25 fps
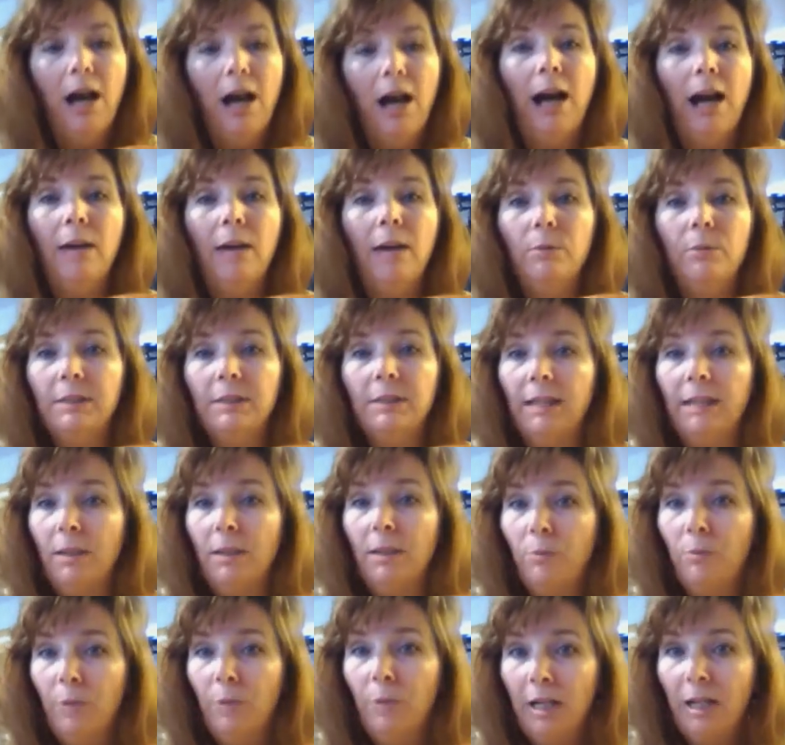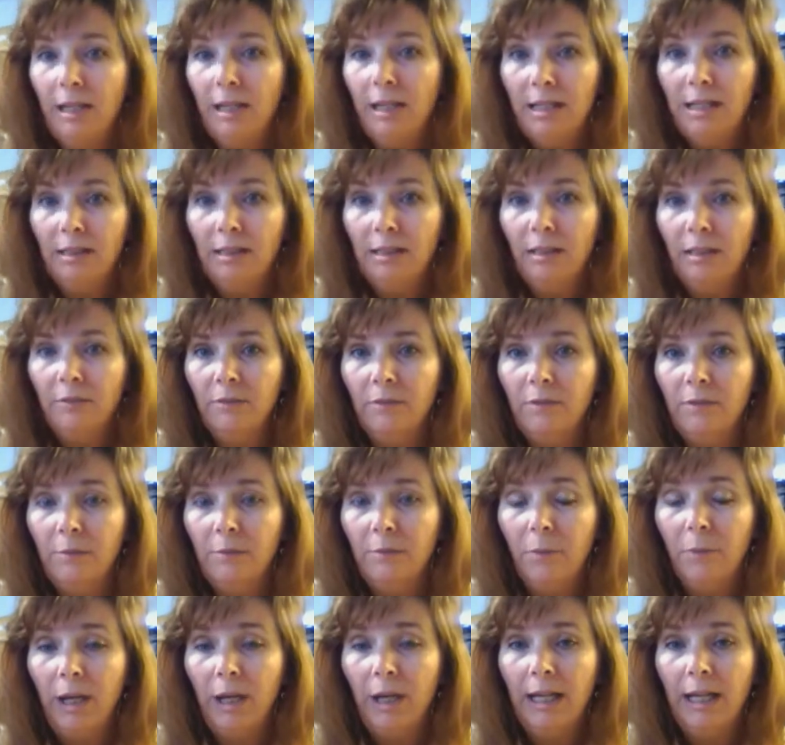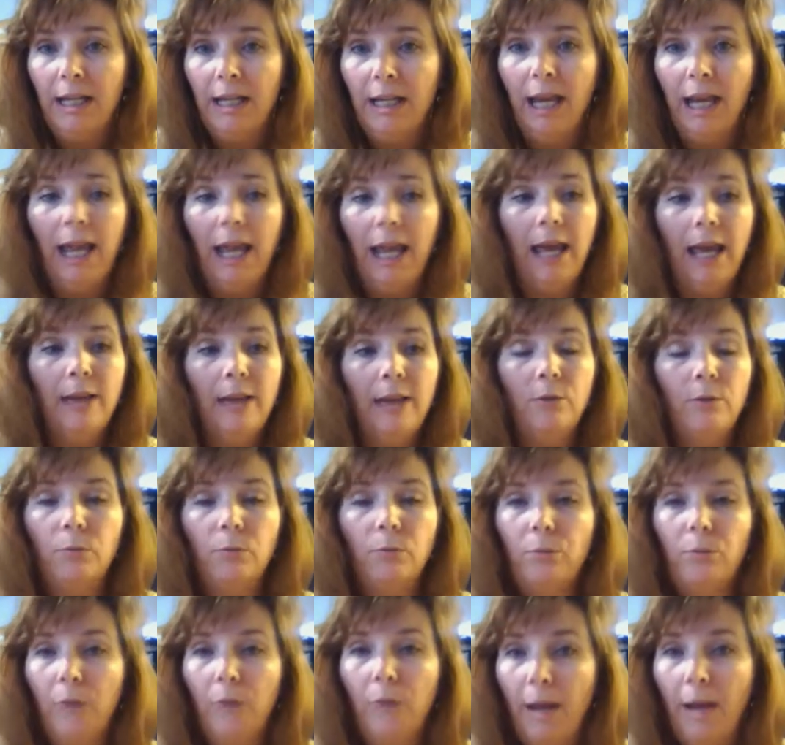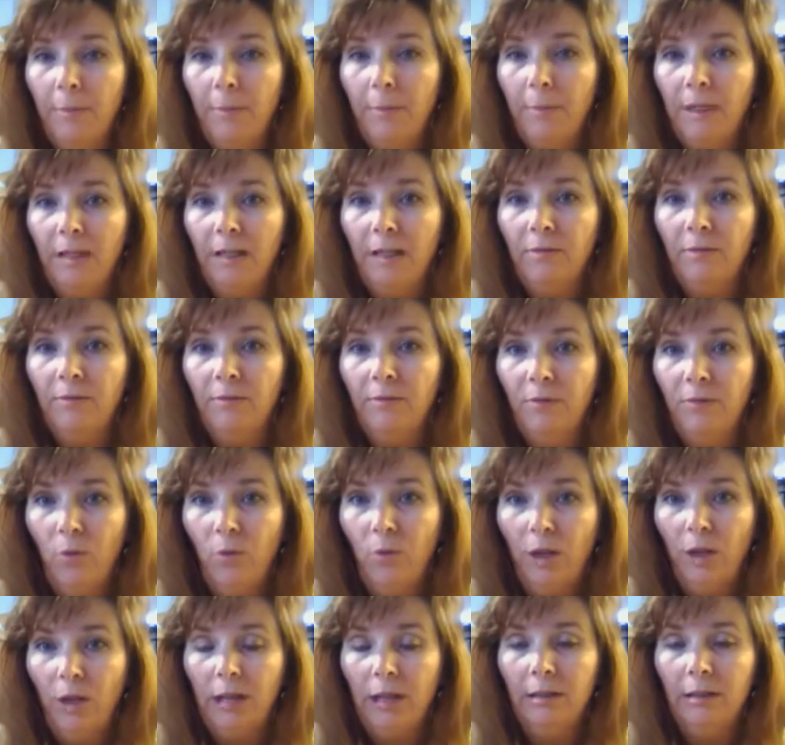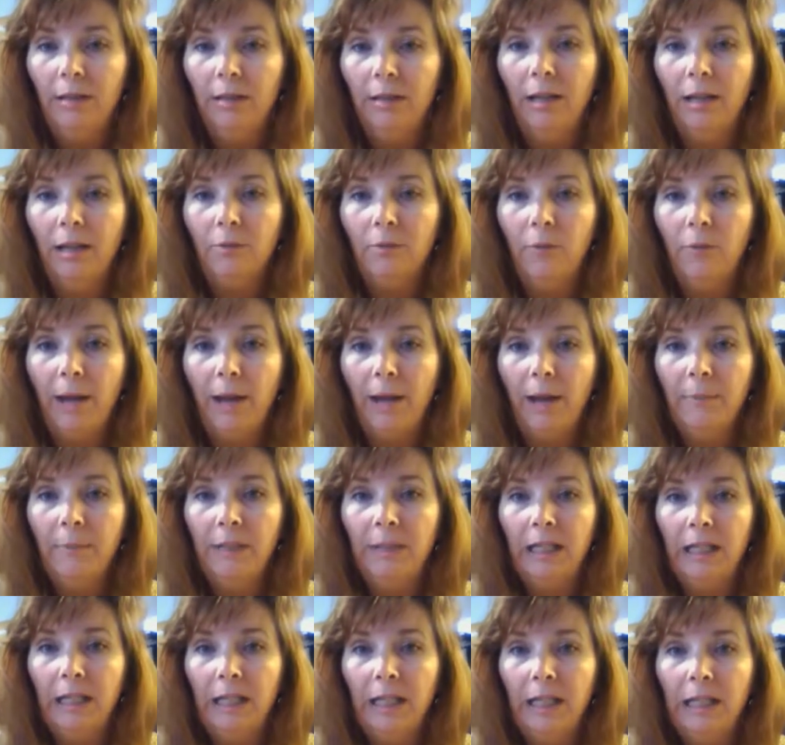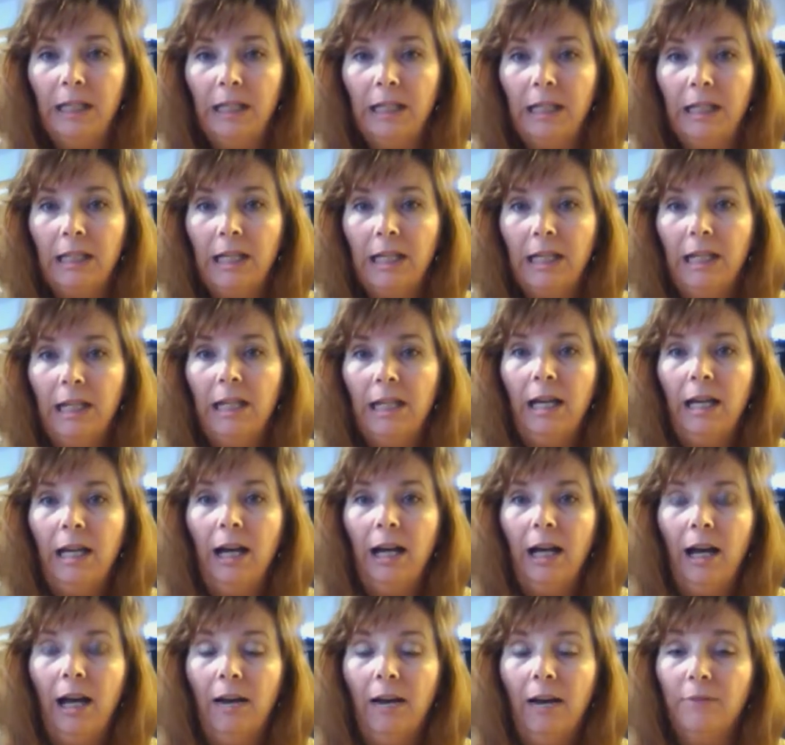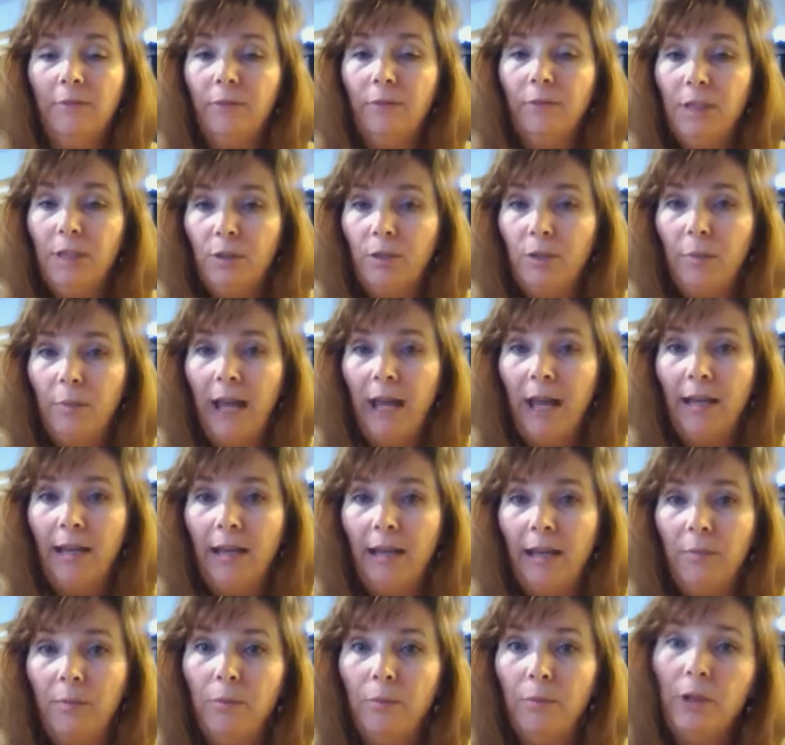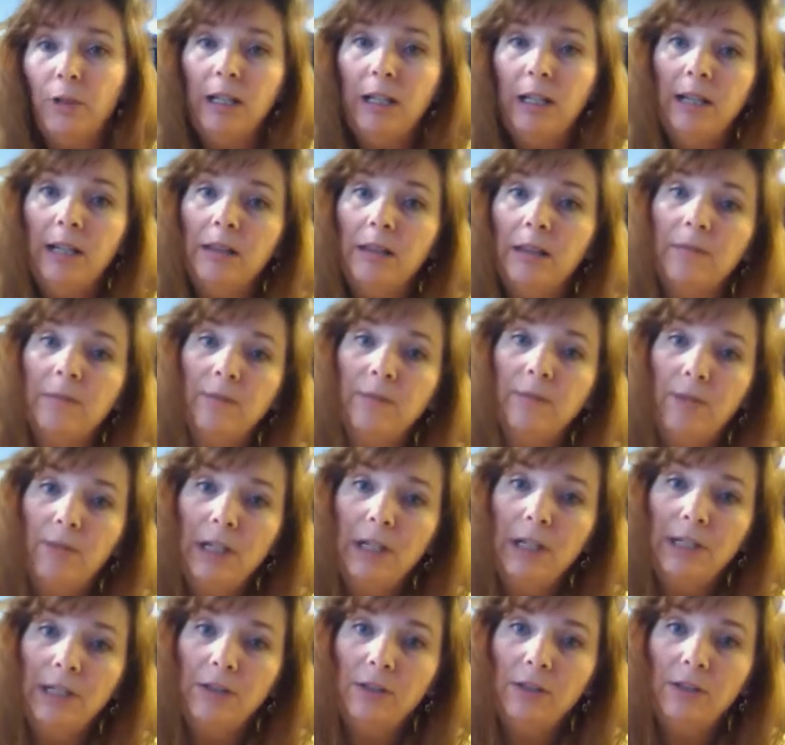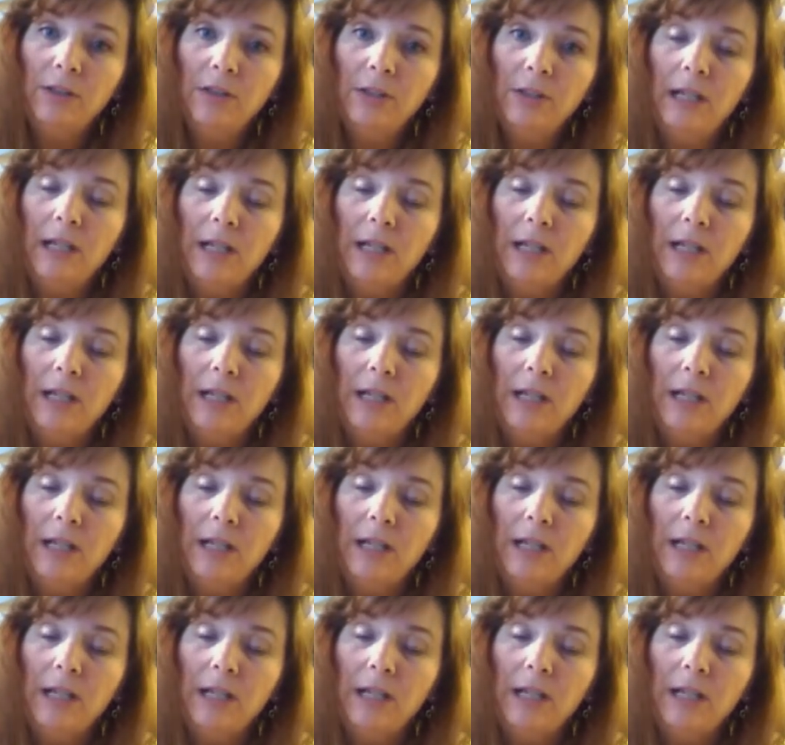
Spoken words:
I will take one of these loaves of bread and wrap it in foil and wrap it in a freezer bag and put it in the freezer